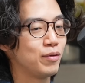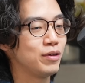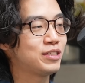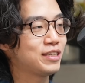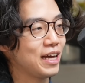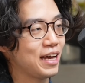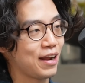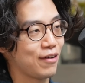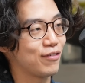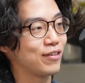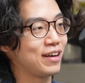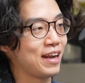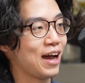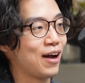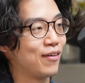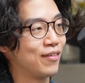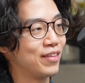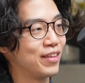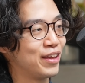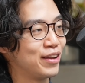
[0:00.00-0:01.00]
We chat every
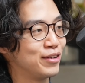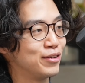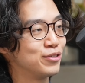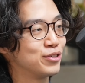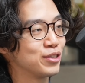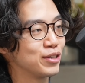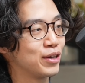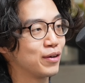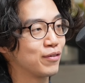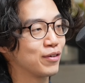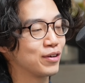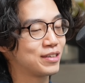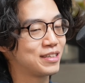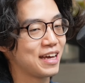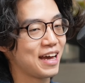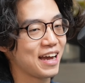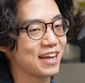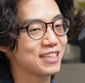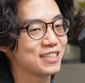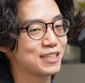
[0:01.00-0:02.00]
now and then, yeah. usually over
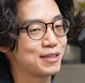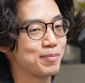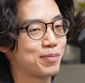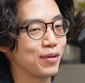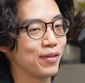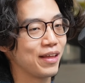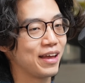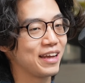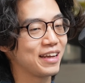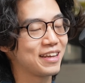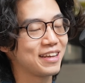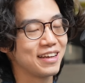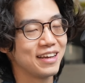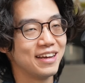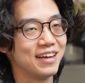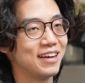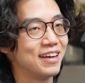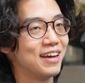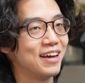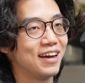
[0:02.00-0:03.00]
text, yeah. but like
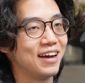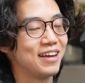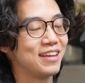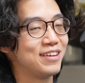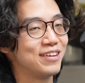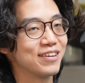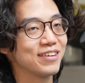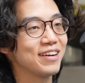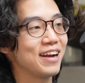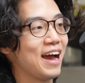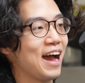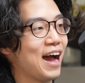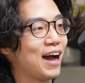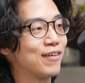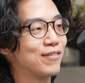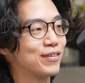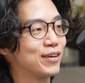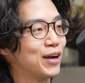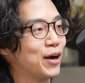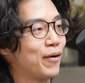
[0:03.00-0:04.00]
a year and a
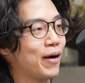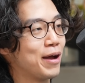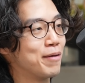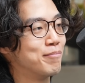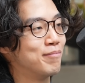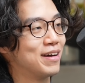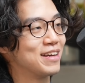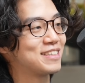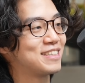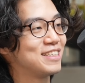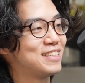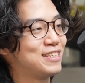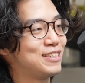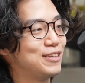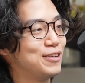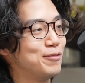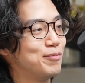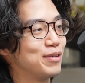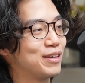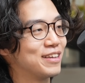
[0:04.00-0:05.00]
half ago, I messaged
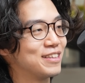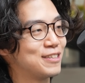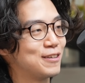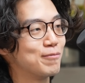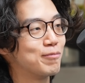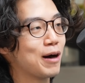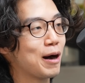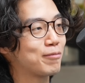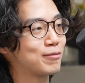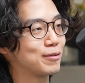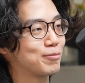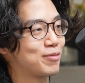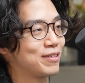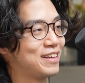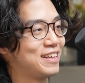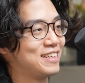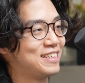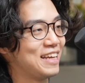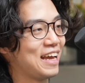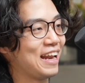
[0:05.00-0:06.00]
you because you popped up on
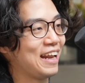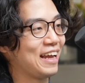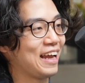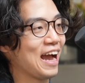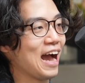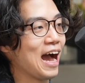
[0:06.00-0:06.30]
a dating